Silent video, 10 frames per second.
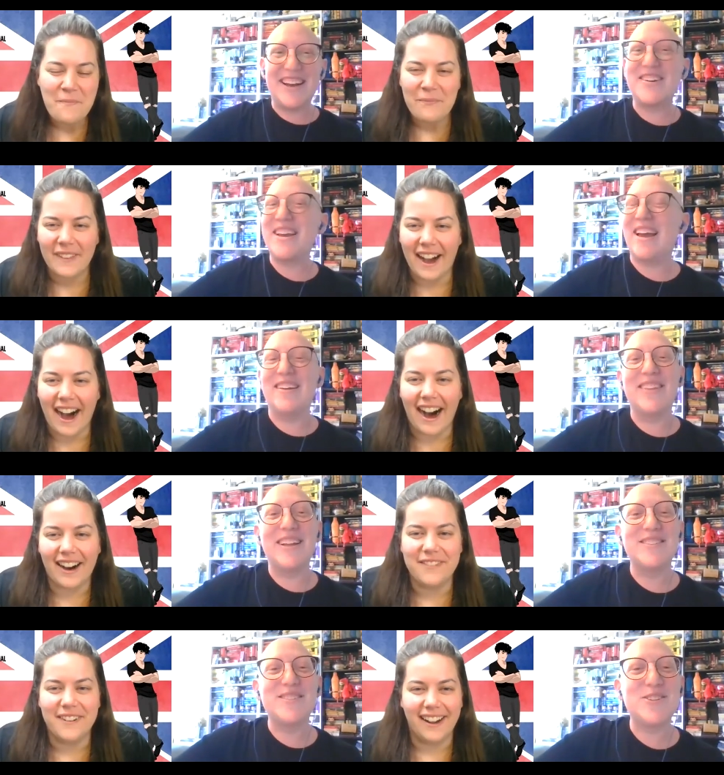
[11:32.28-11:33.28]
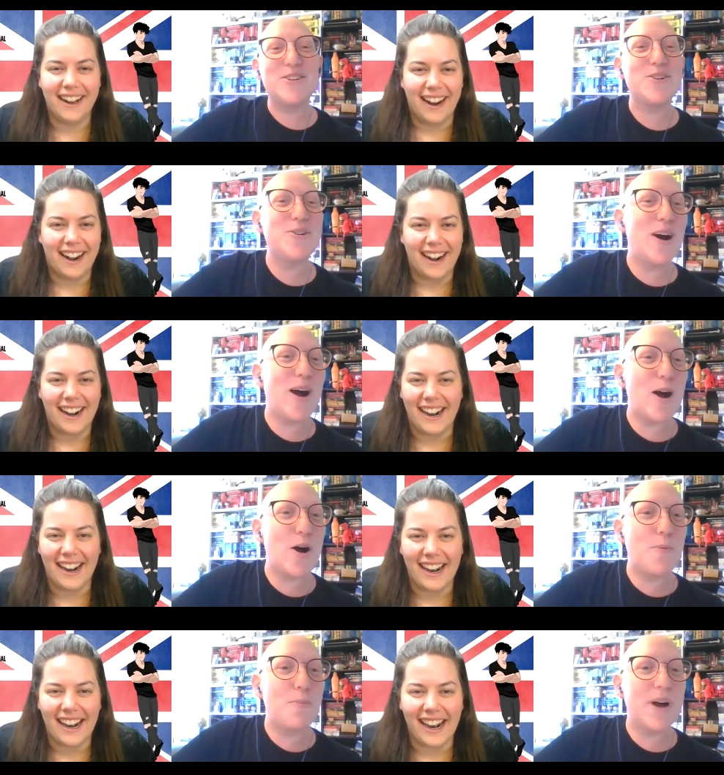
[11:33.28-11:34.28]
Speaker 1: Okay, let's do
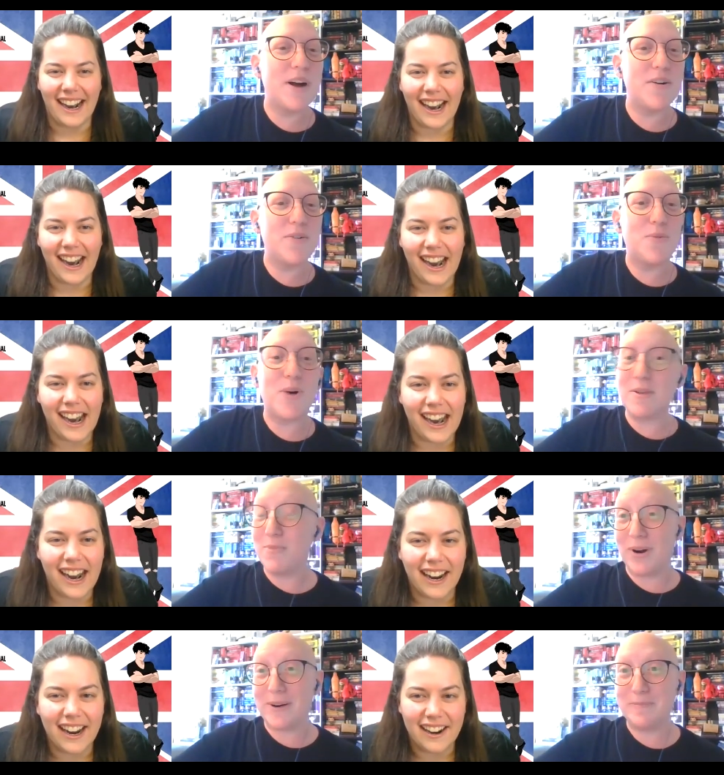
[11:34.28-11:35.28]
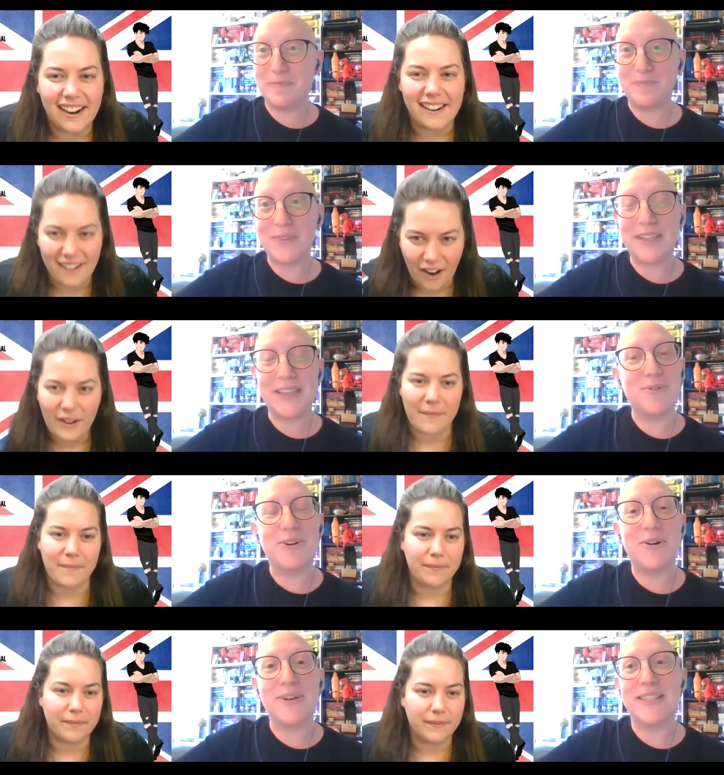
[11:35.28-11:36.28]
one more. Okay, and we'll
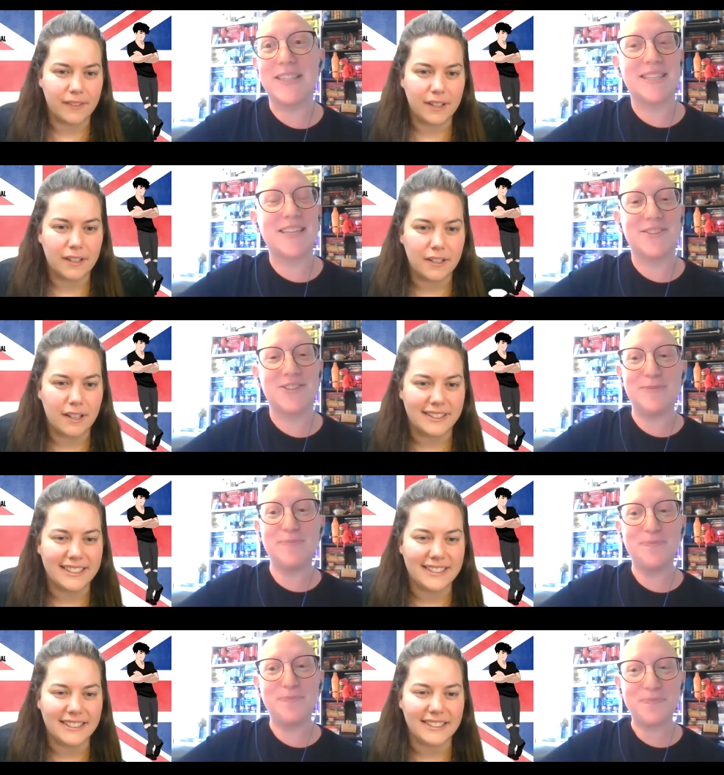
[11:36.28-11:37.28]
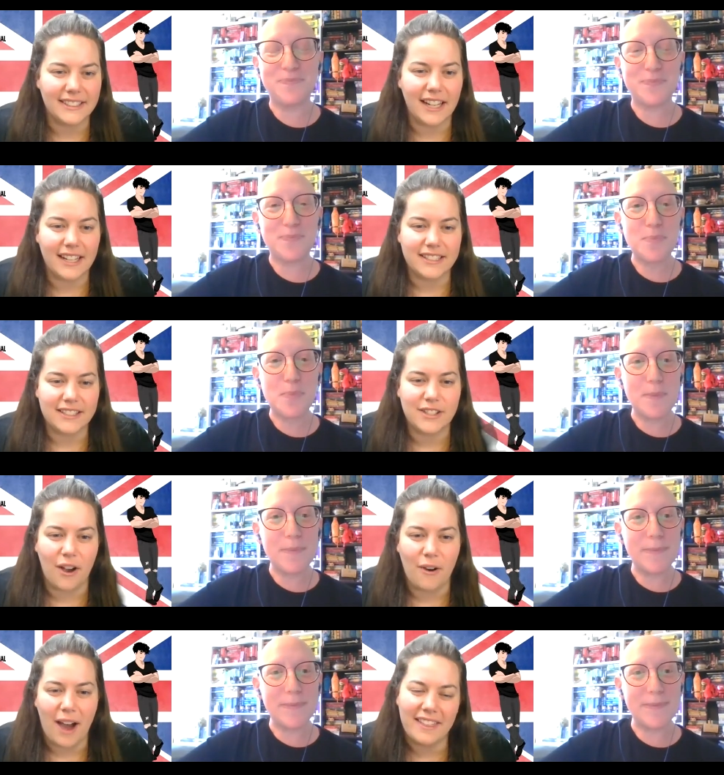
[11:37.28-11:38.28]
go into the discussion.
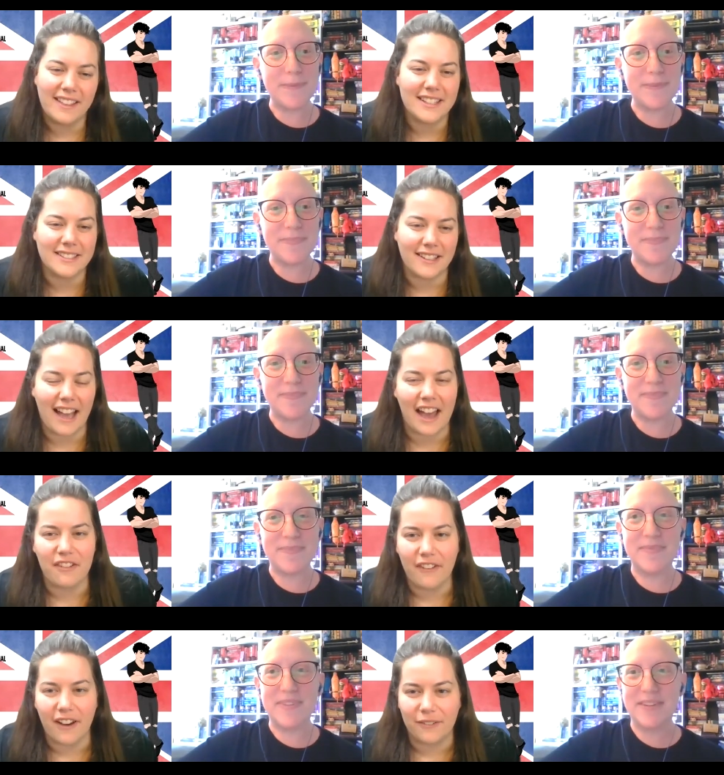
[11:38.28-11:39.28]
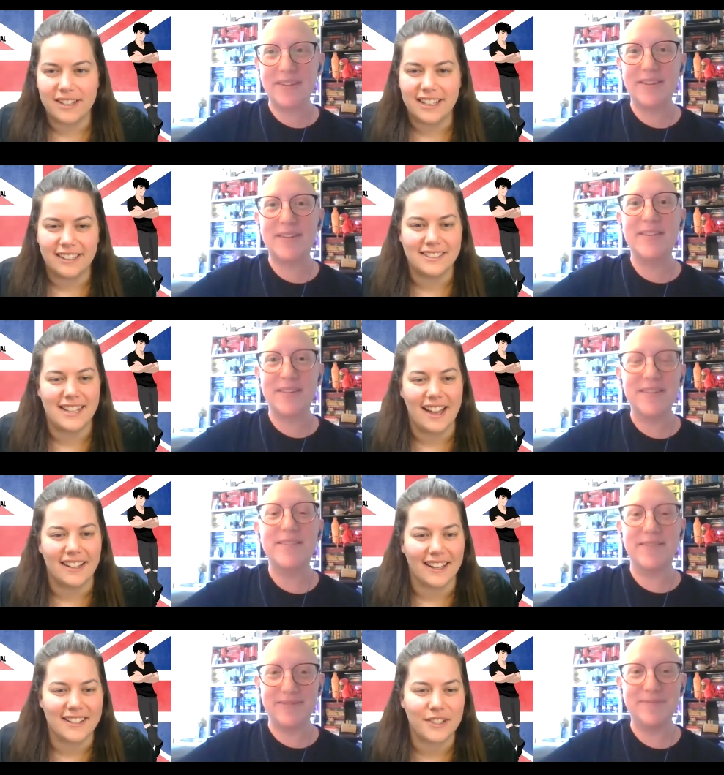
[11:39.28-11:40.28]
Speaker 2: So I think this is kind of a fun one to end
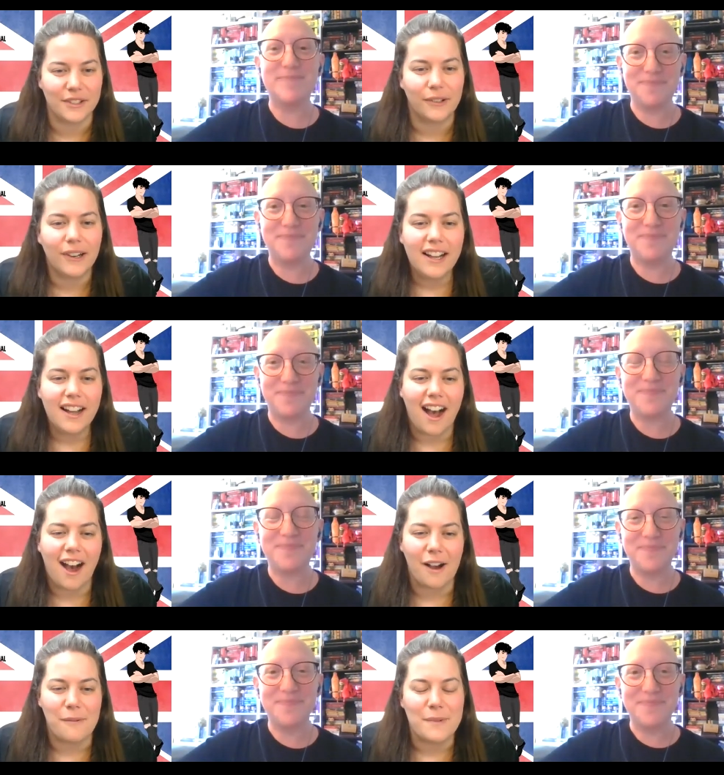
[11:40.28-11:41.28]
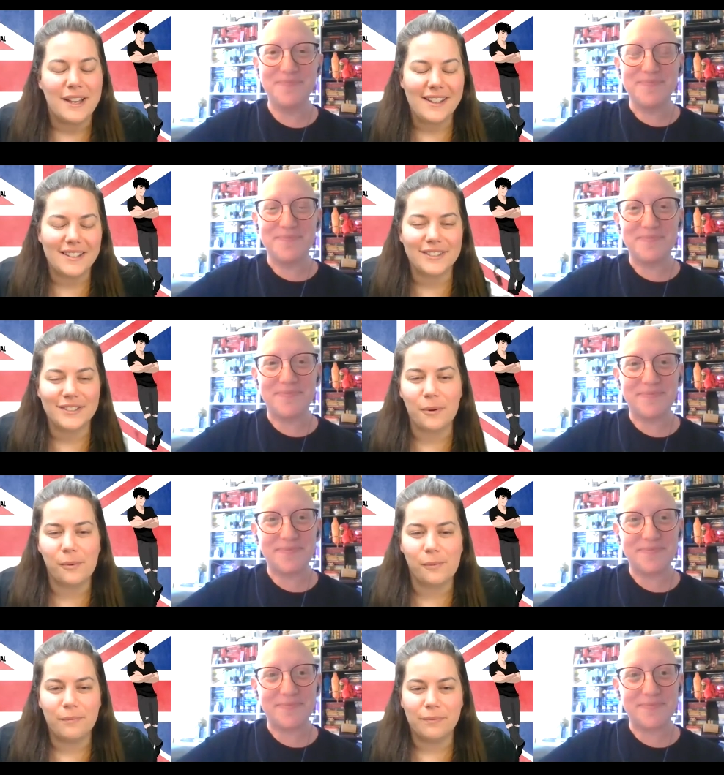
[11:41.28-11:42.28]
on too. So
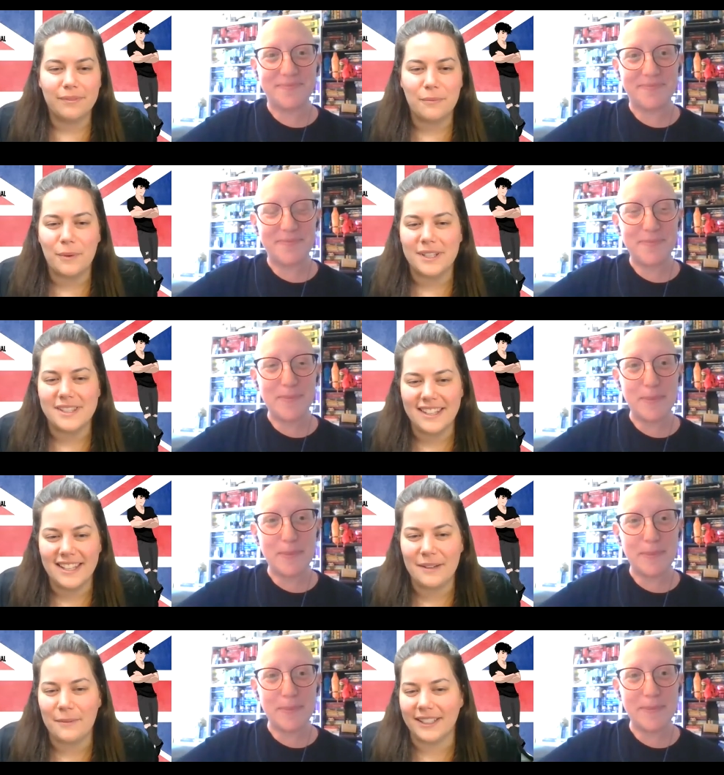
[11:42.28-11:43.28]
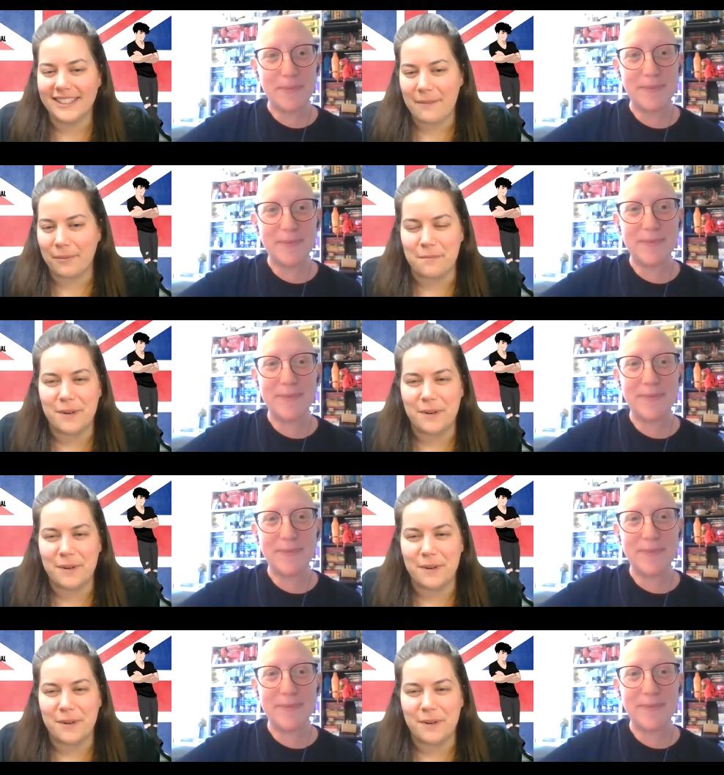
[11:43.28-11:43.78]
what's the WhatsApp group